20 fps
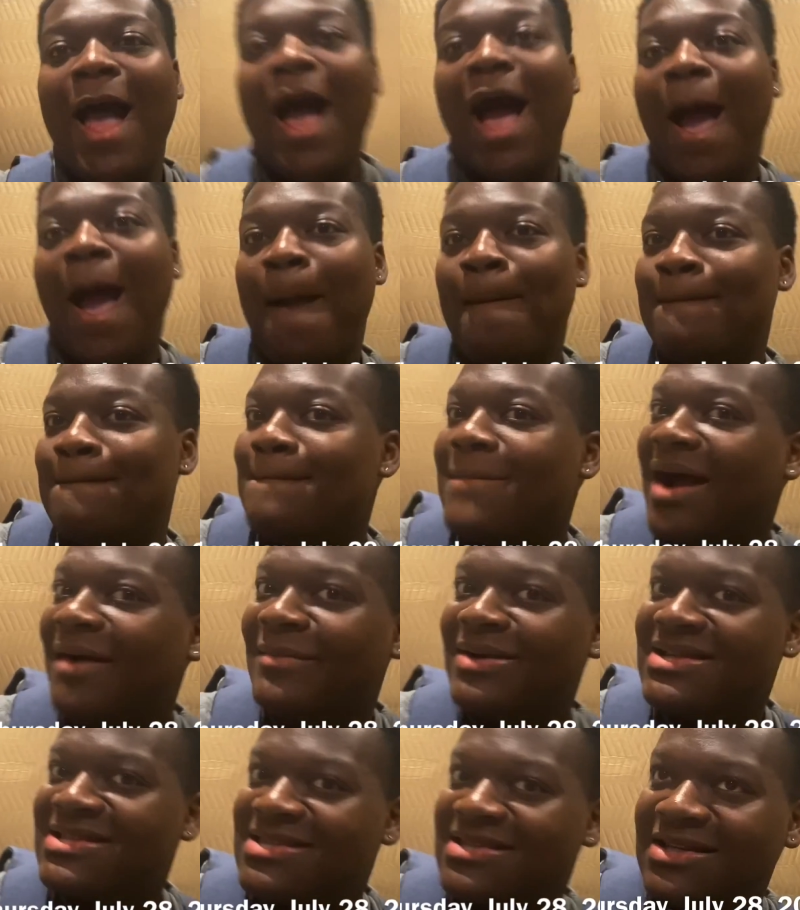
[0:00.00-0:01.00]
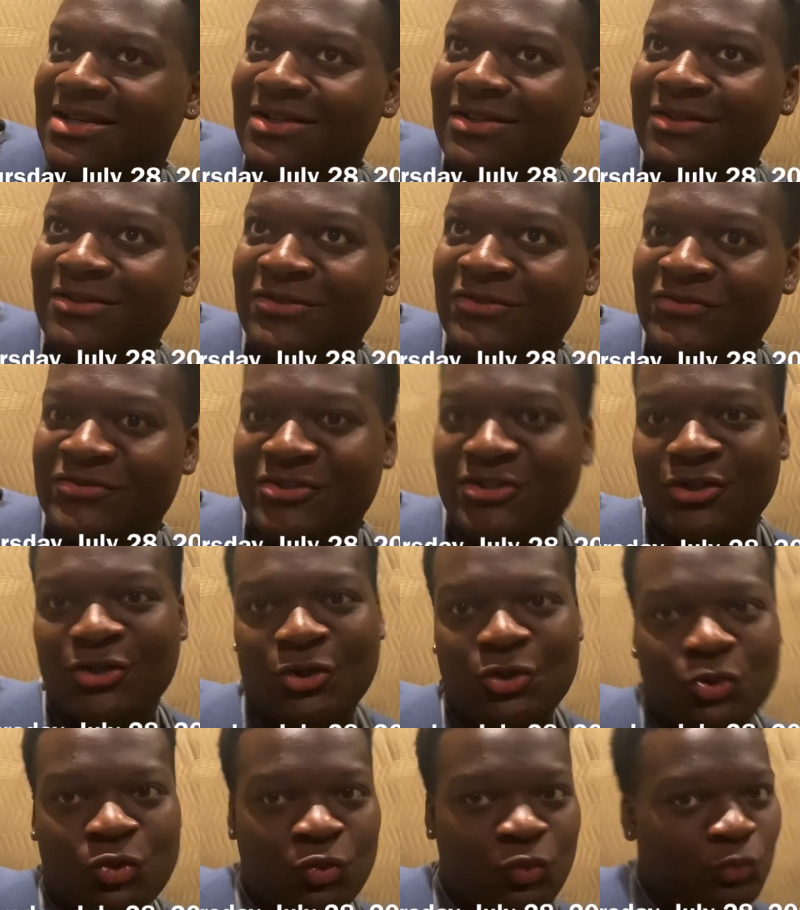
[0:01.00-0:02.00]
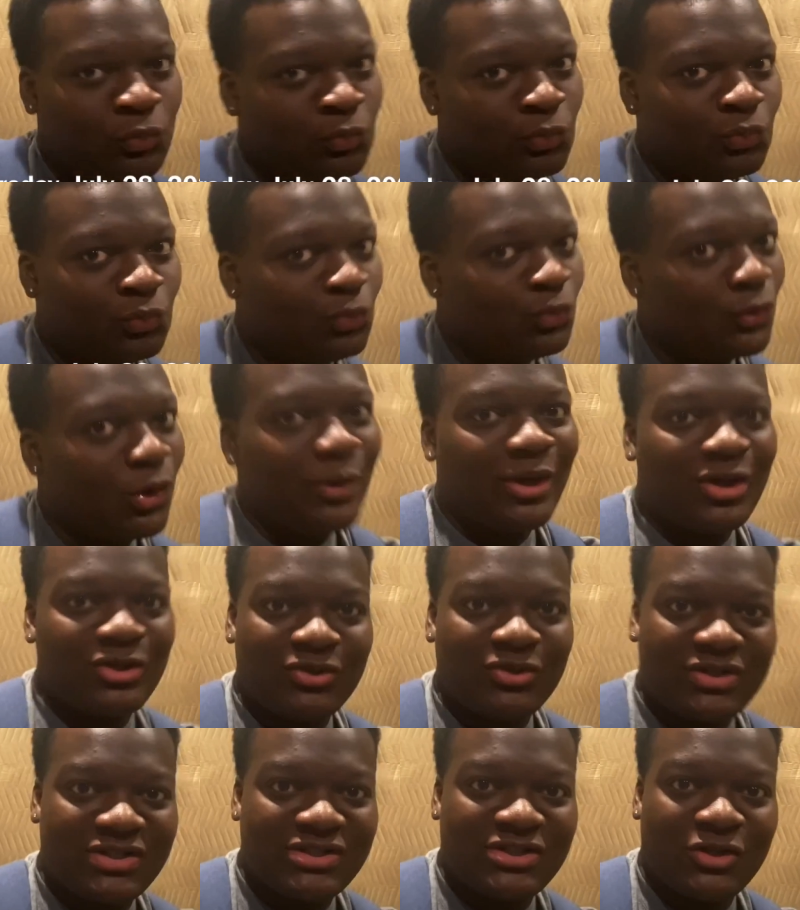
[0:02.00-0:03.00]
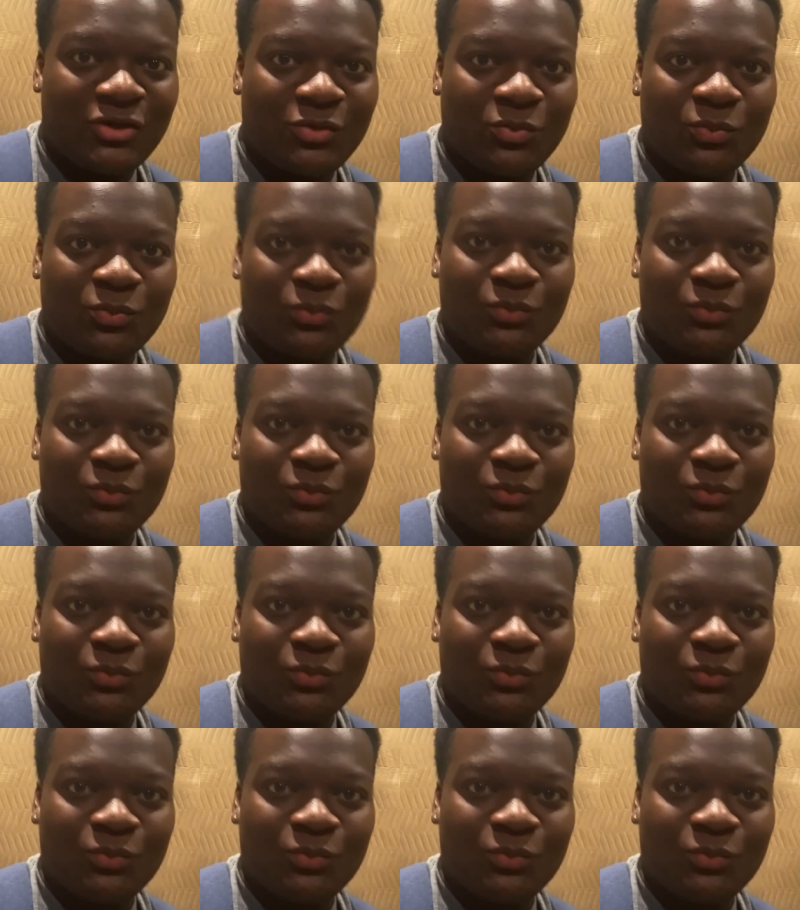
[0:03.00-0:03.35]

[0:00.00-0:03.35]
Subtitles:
I'm by myself, so we're gonna do this though.